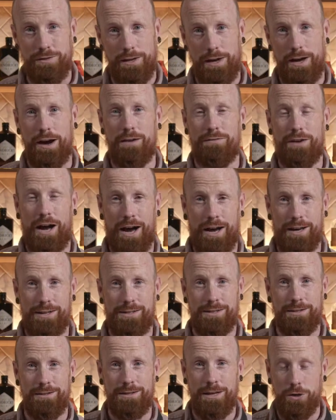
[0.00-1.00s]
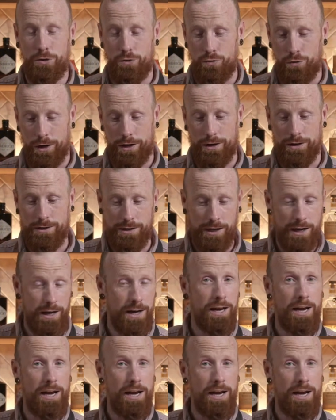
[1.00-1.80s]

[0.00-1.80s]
to have ice in their drinks.